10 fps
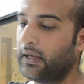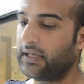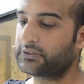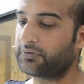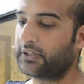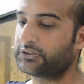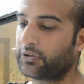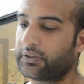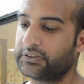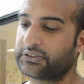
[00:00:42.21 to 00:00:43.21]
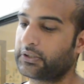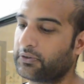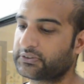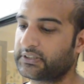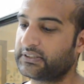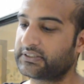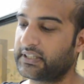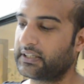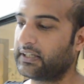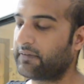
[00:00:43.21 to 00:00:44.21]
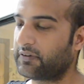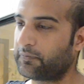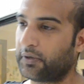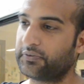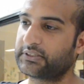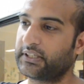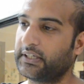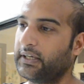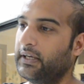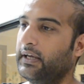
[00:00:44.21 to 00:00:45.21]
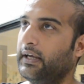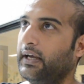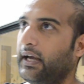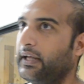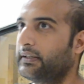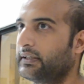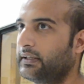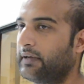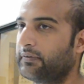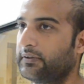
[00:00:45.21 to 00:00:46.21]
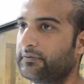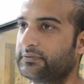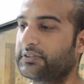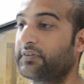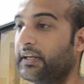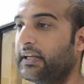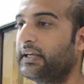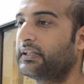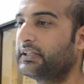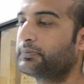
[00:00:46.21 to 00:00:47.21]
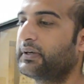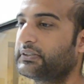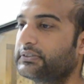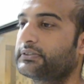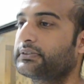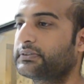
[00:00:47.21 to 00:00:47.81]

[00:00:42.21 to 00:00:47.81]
It's very shocking just to constantly see the level of poverty and the level of severe need of these patients.